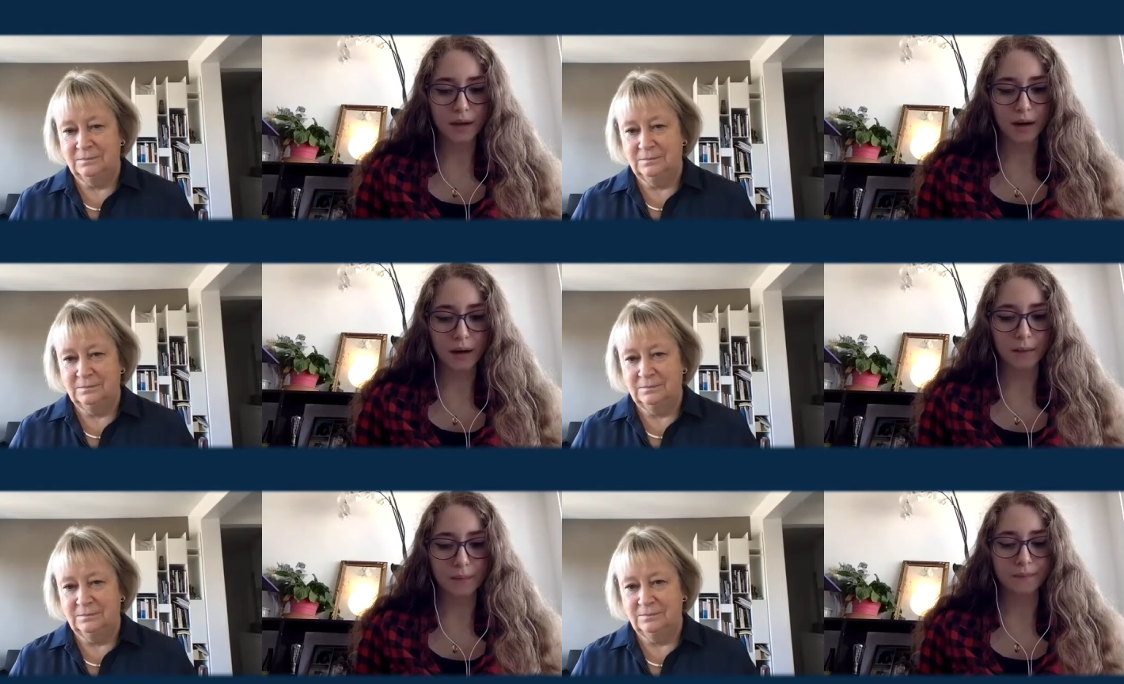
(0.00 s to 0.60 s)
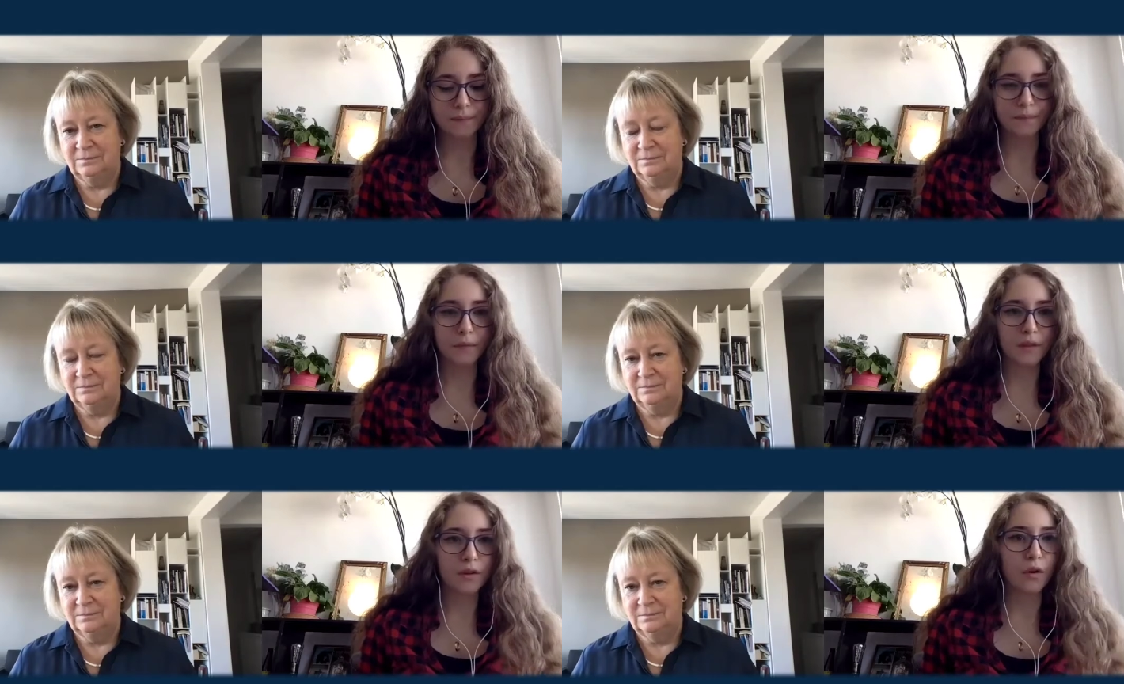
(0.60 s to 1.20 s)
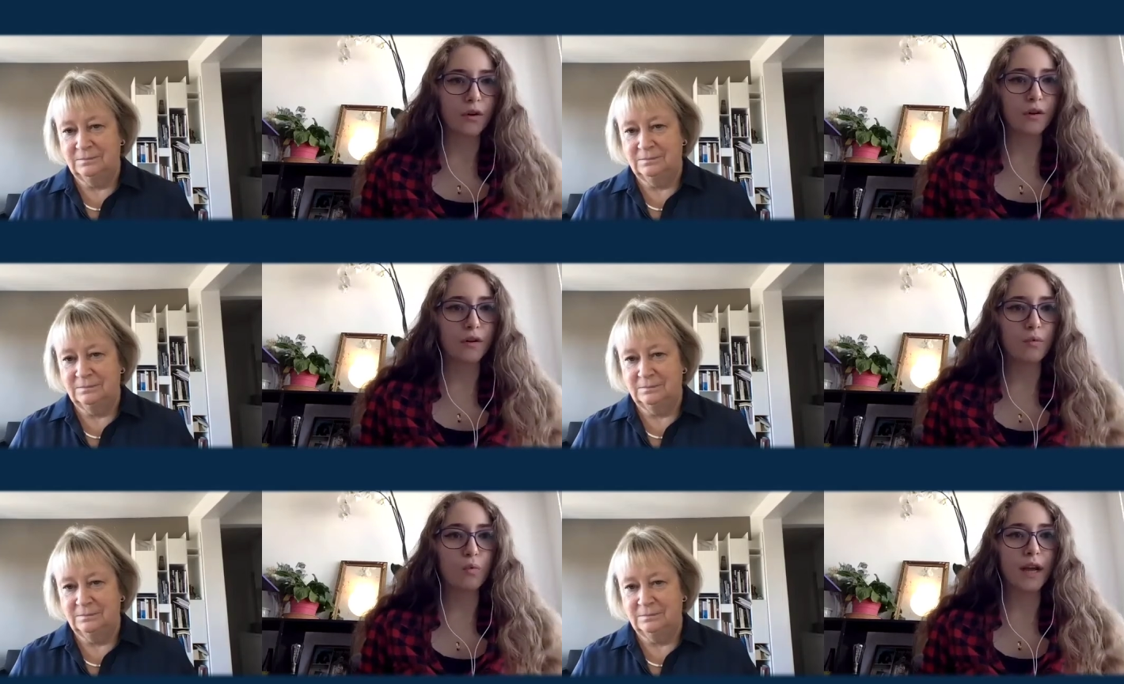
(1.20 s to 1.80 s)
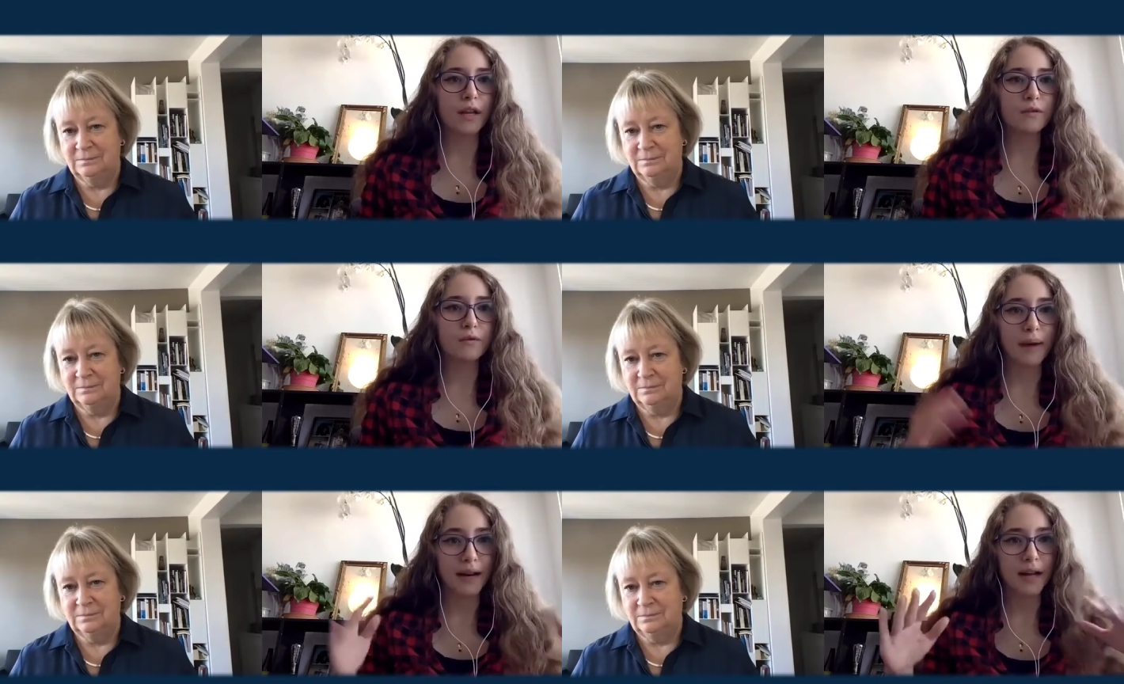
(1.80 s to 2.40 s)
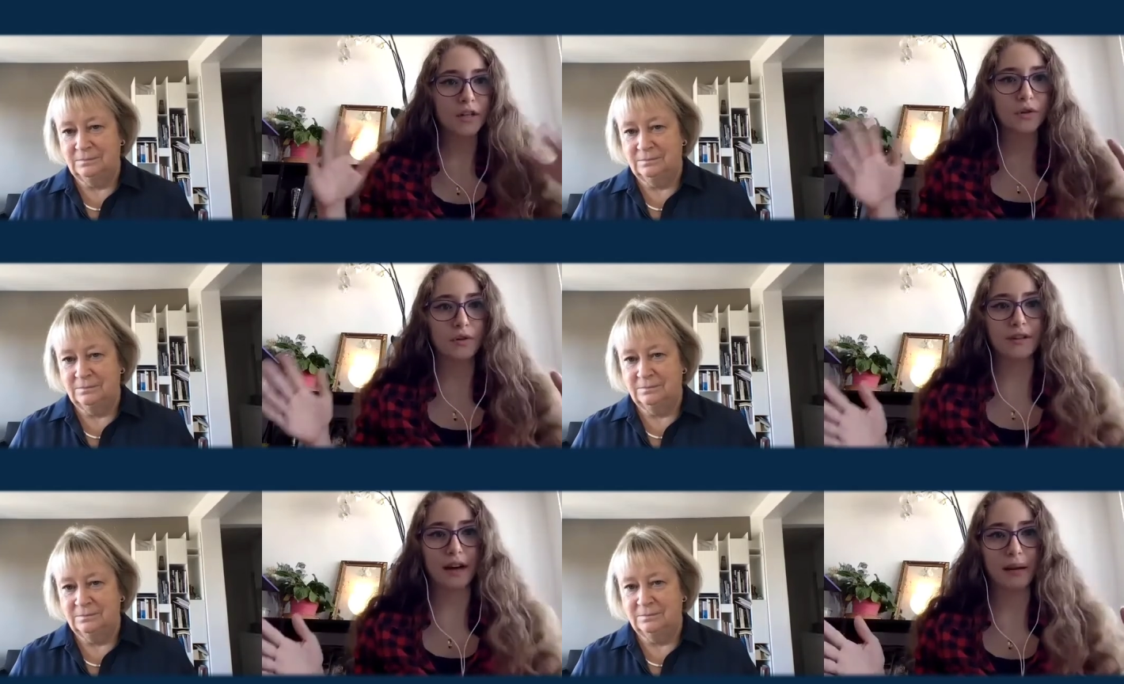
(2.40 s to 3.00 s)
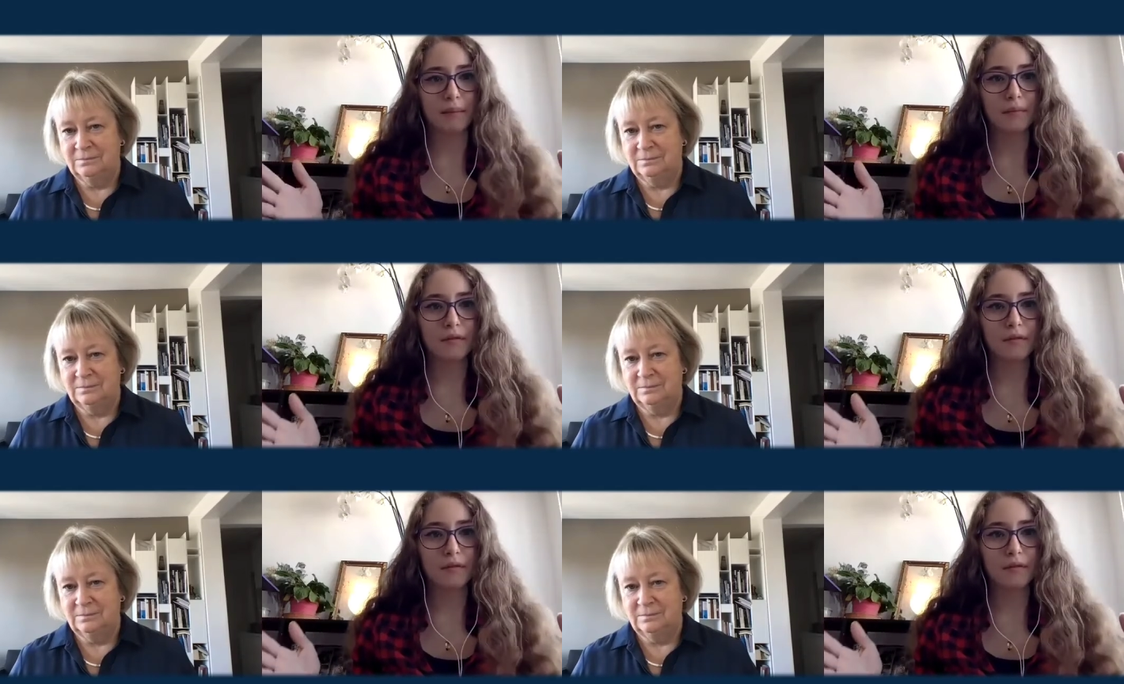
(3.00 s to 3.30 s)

Speaker 1: um, your way to manage your time